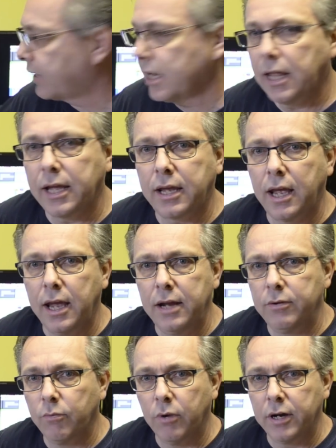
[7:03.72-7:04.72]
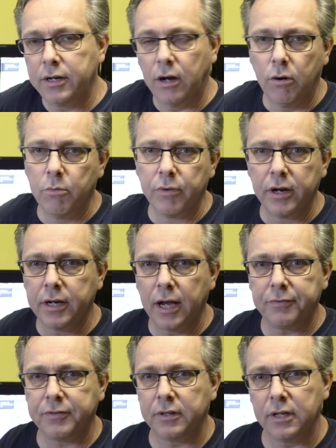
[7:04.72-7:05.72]
they like hit one home run
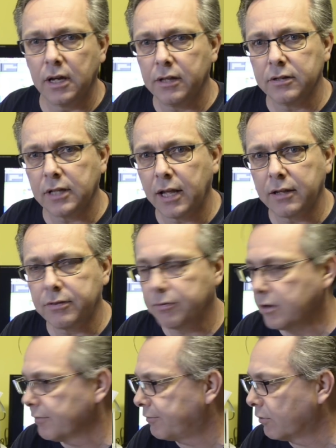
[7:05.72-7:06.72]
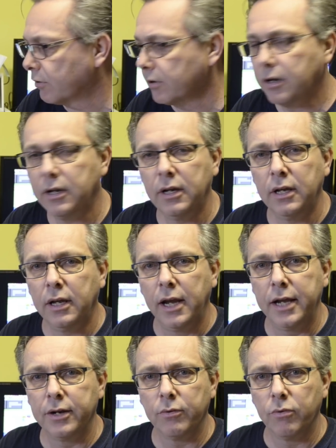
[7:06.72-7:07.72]
after the other, like 3 or 4
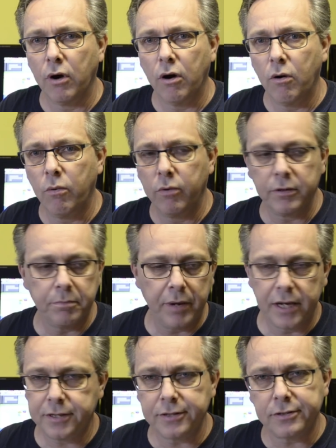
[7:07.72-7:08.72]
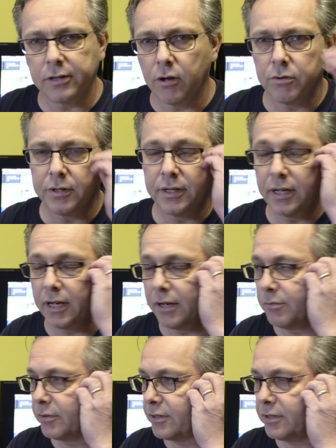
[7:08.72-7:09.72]
in a row with bases loaded, and I
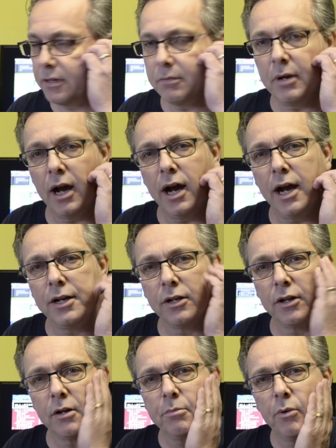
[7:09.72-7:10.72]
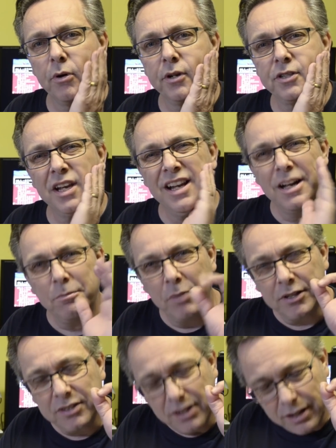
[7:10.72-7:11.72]
was behind a lot of points.
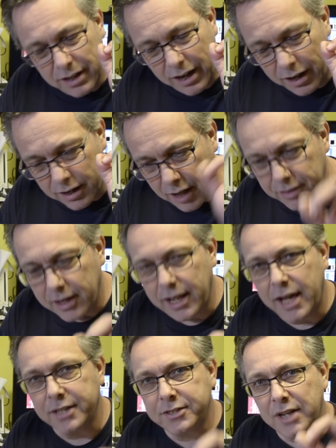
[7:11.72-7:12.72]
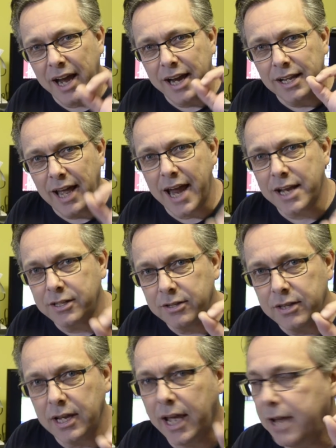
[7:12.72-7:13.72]
But nonetheless, I liked
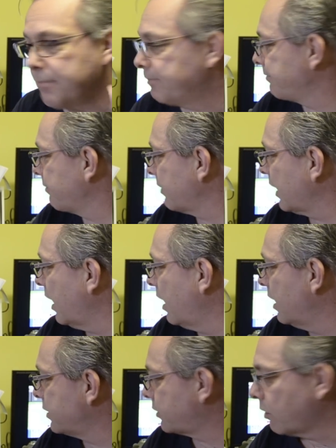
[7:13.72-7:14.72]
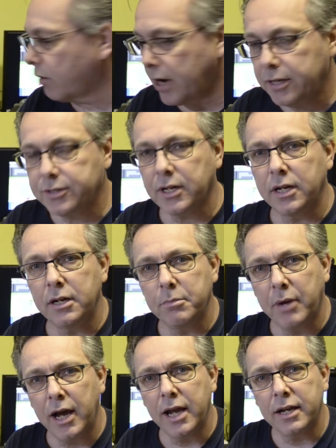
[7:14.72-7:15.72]
the game. So I decided to
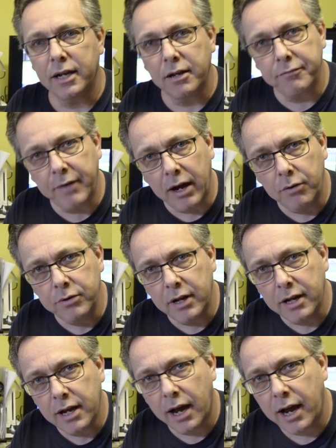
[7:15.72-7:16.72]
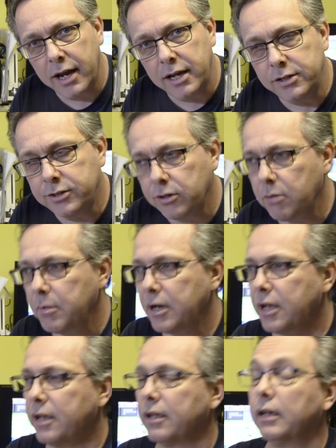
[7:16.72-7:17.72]
buy it. And I found a guy in
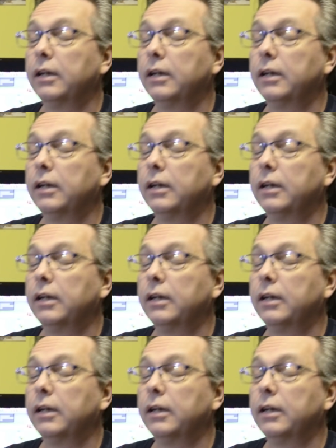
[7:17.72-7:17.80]
Germany.